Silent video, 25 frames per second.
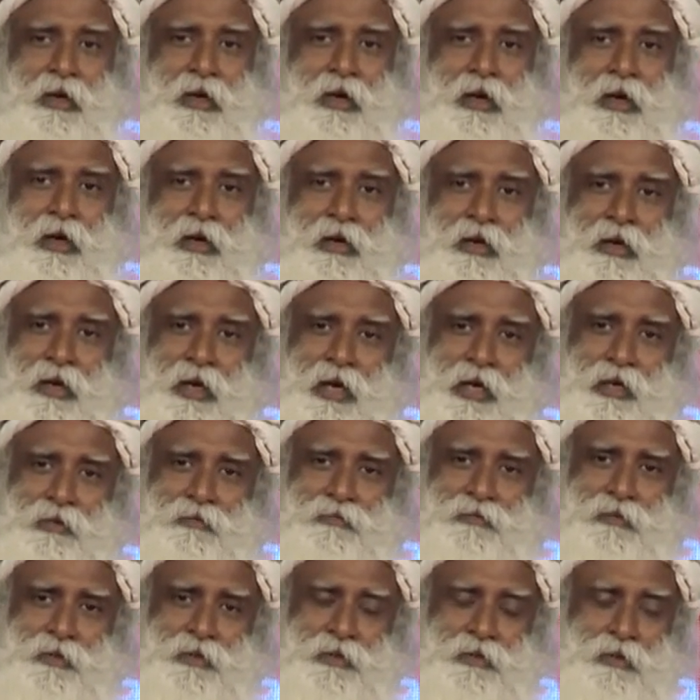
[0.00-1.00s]
And
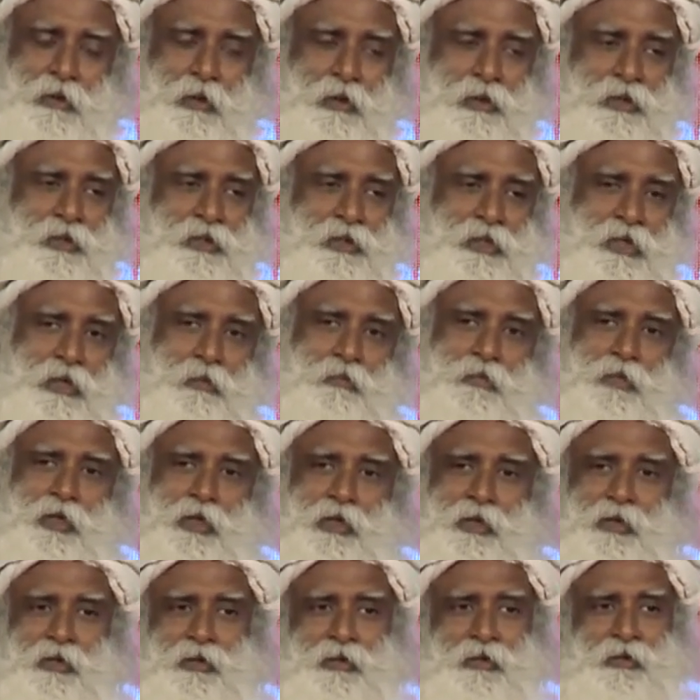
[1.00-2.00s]
life is not
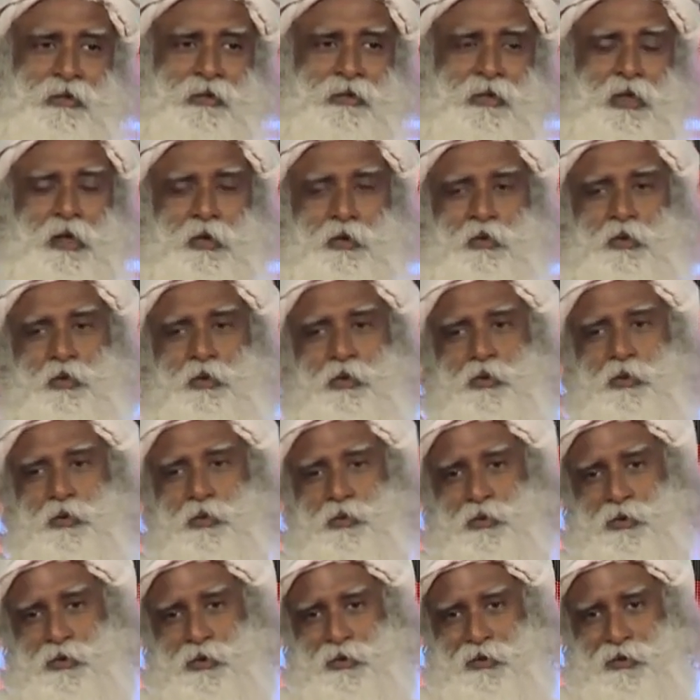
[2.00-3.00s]
something that you
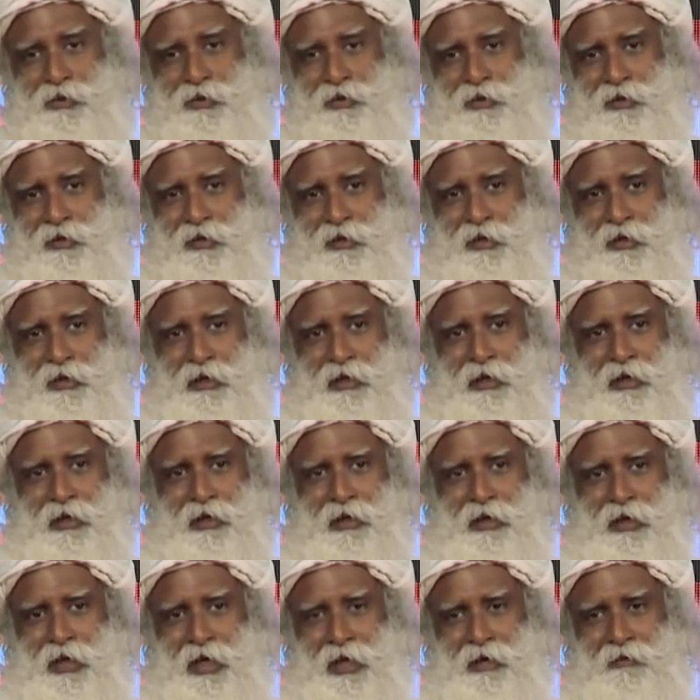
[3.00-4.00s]
use,
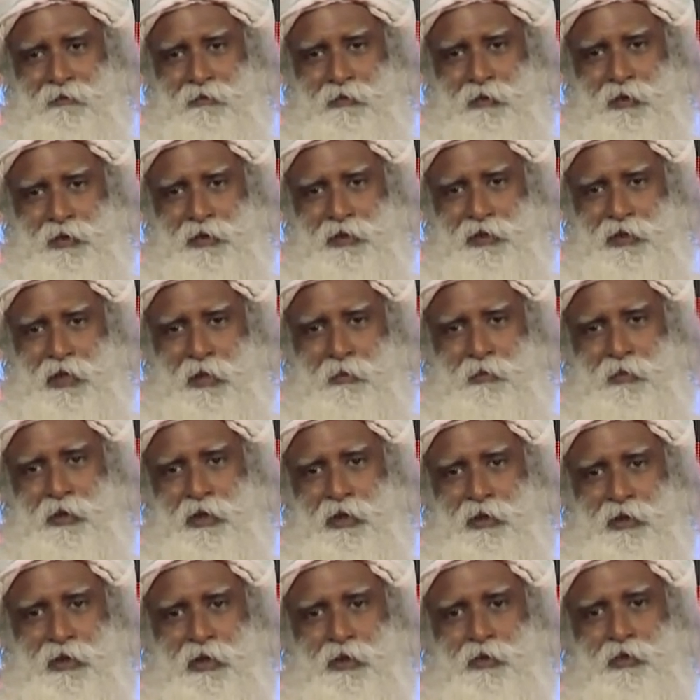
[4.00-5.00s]
life is
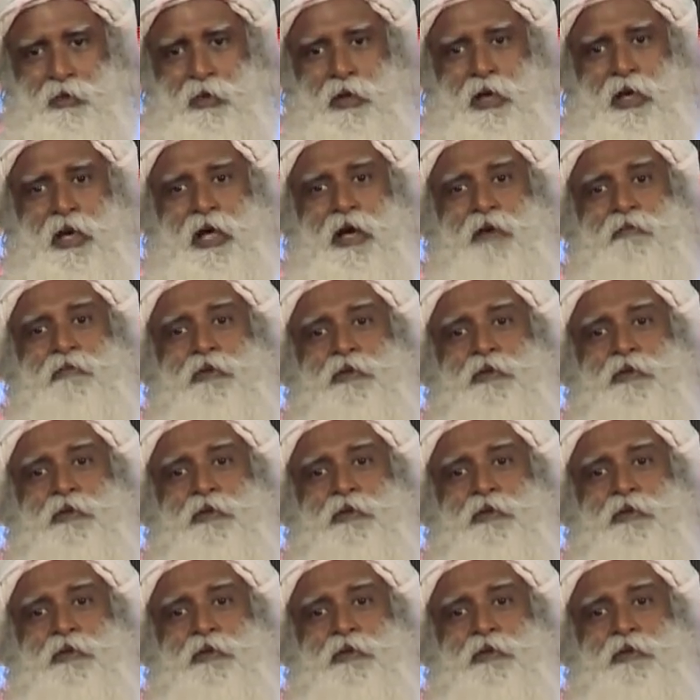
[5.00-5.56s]
something that you allow